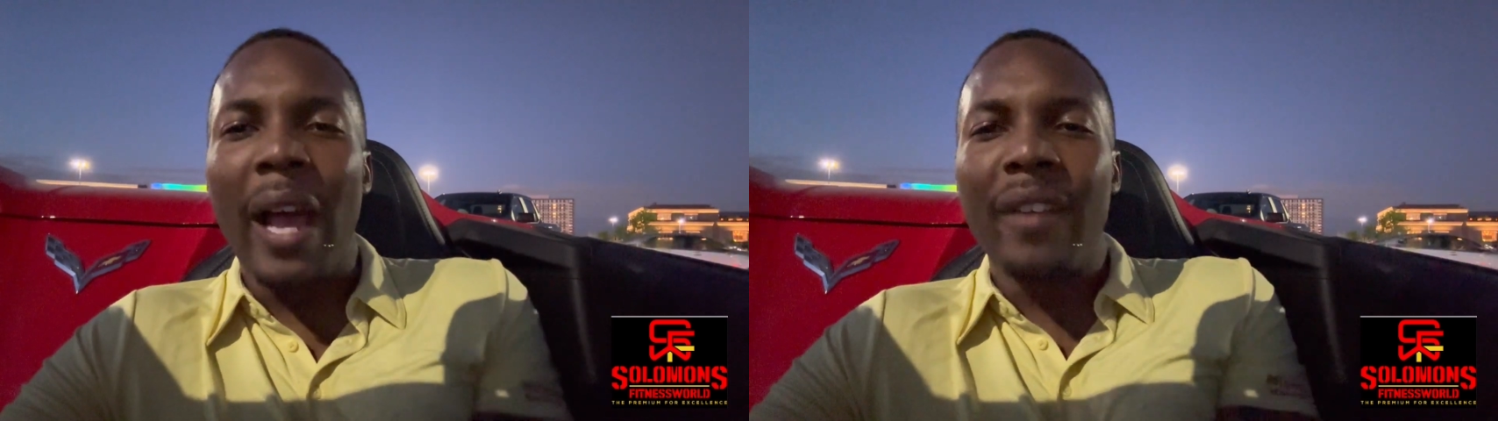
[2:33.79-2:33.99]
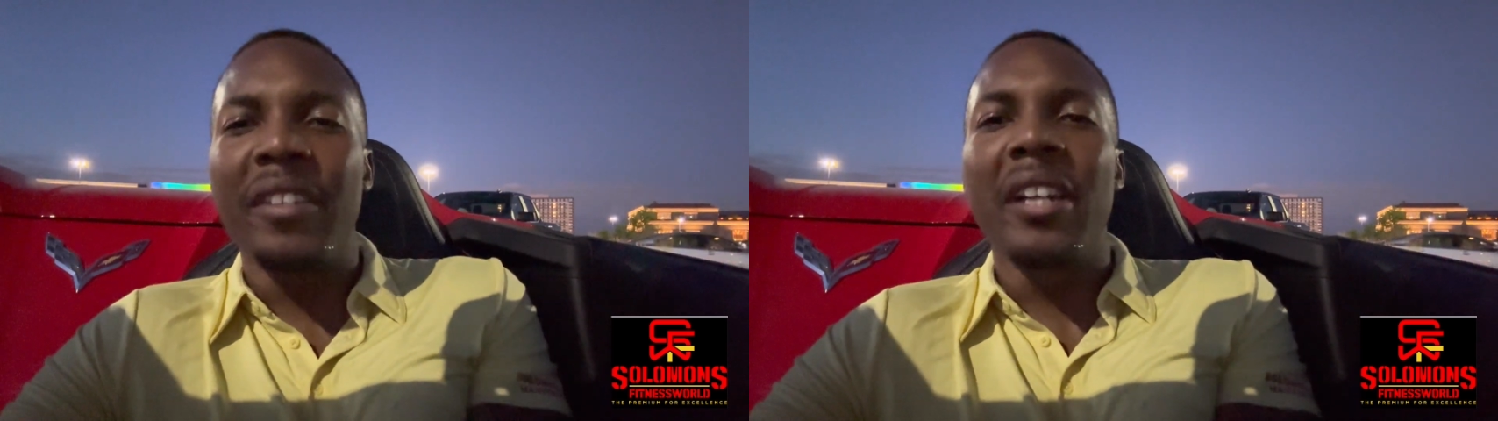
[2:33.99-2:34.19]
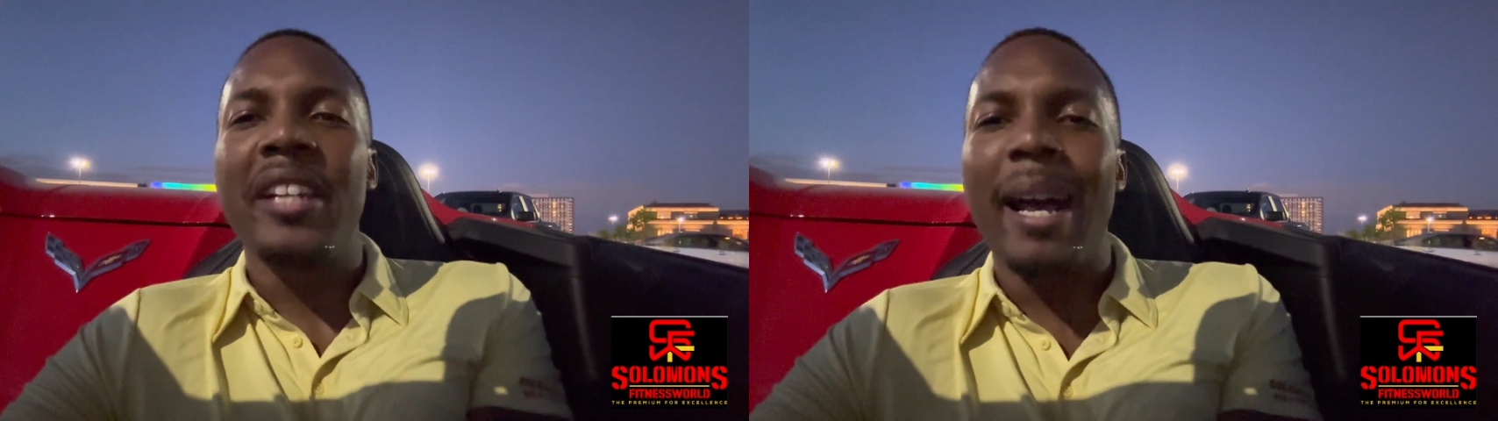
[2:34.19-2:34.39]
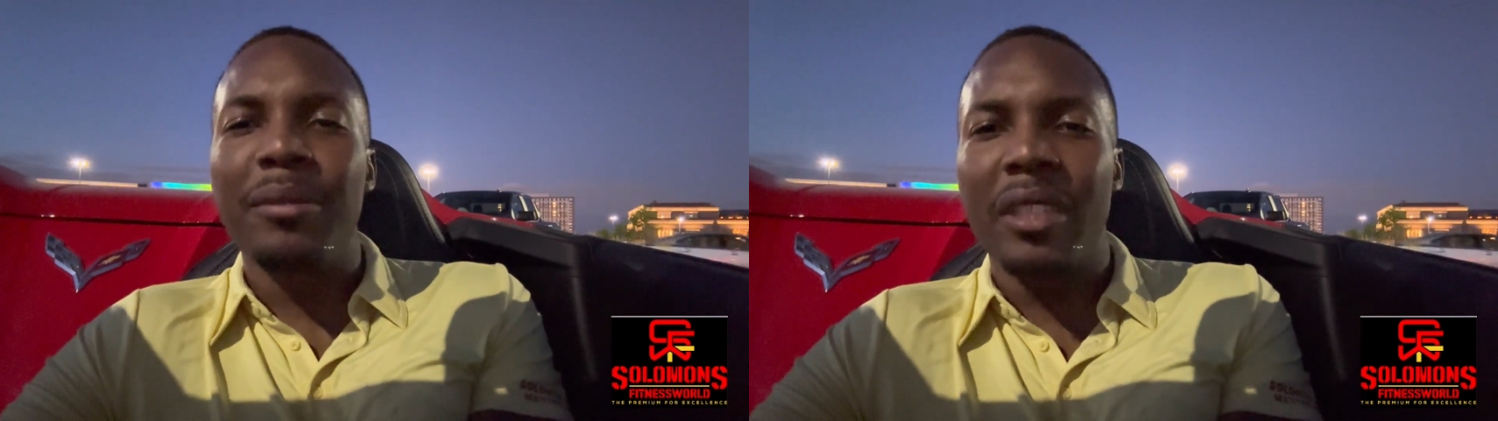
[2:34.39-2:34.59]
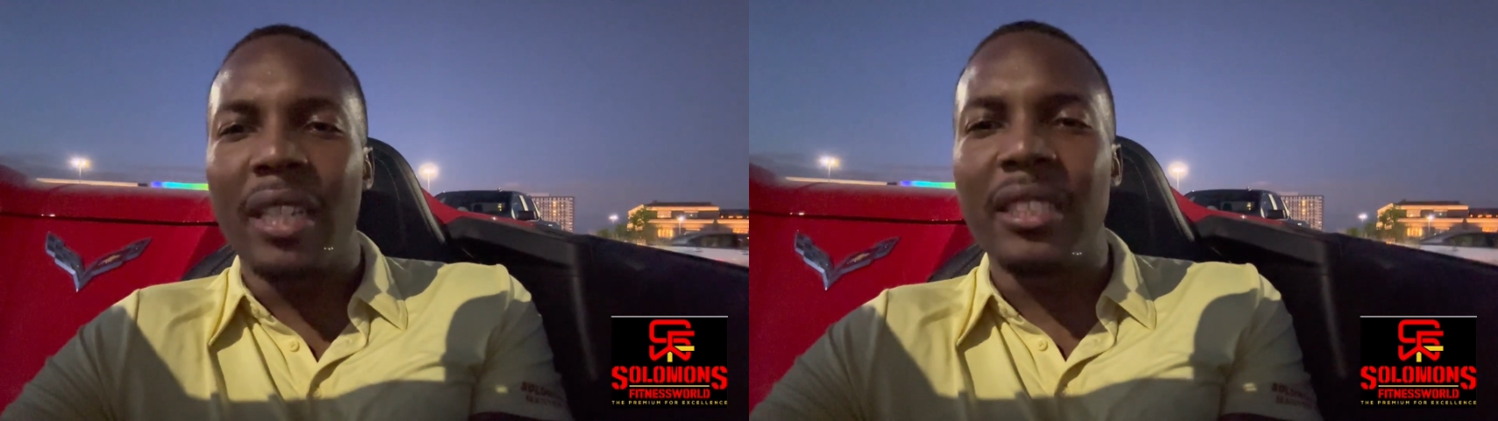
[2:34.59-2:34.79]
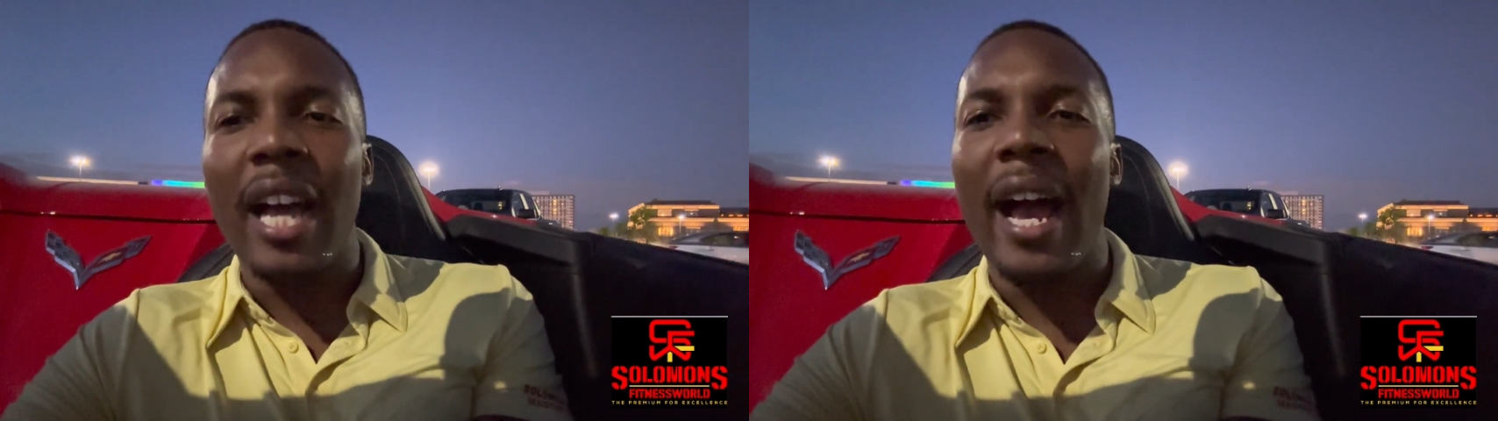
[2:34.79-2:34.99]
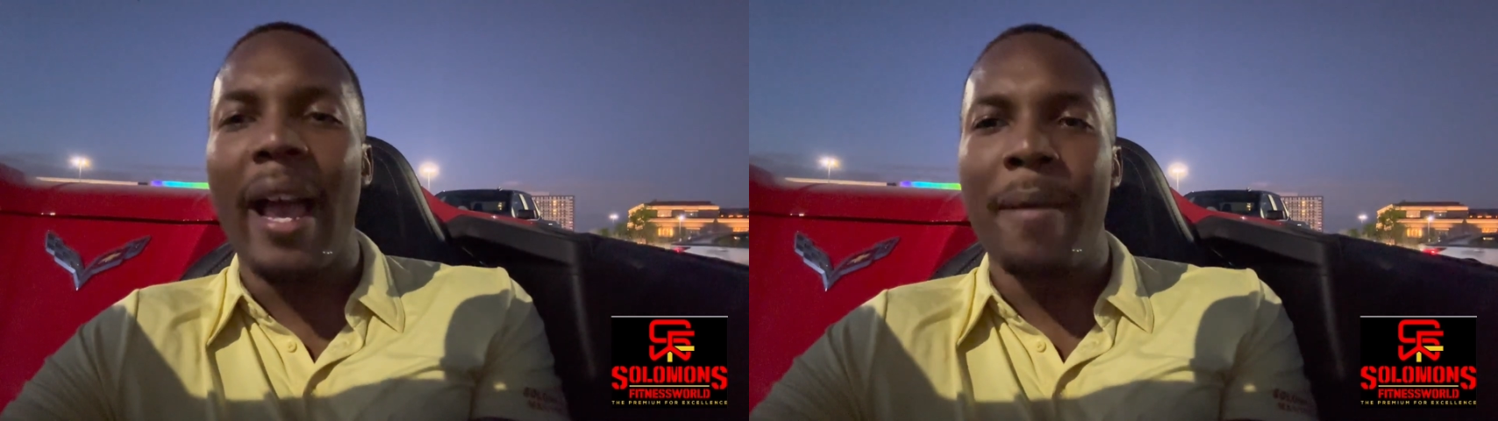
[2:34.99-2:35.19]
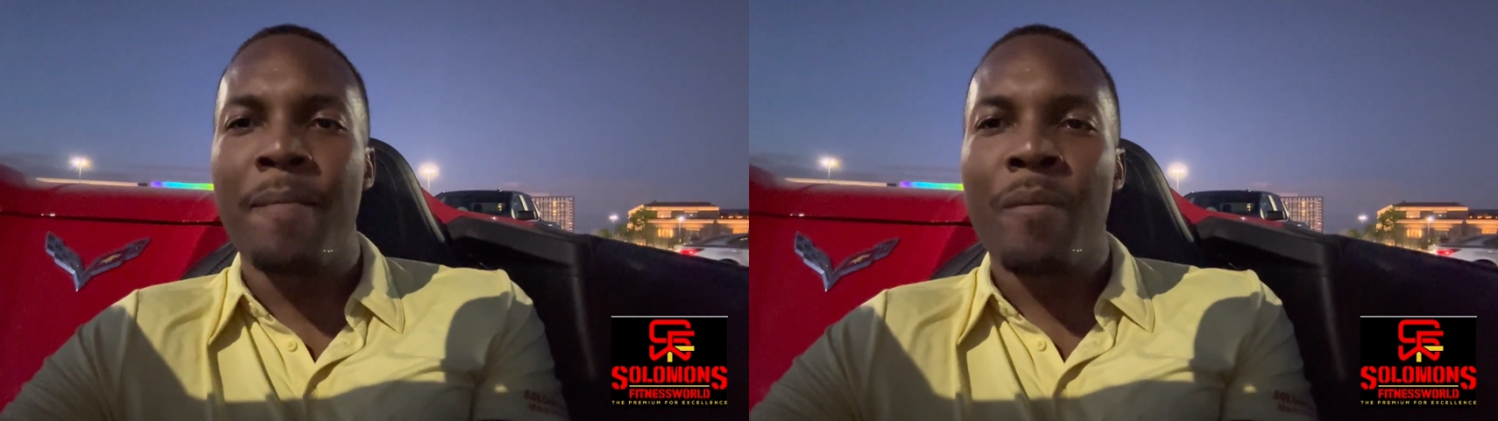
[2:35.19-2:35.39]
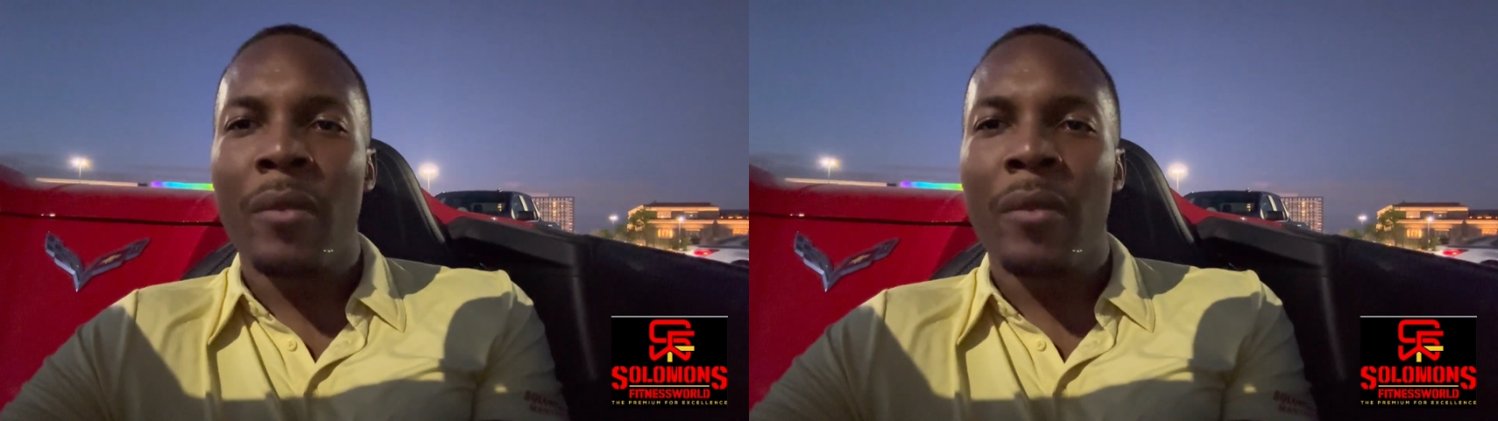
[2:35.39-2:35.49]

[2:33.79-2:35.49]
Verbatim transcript: have to adapt to the time.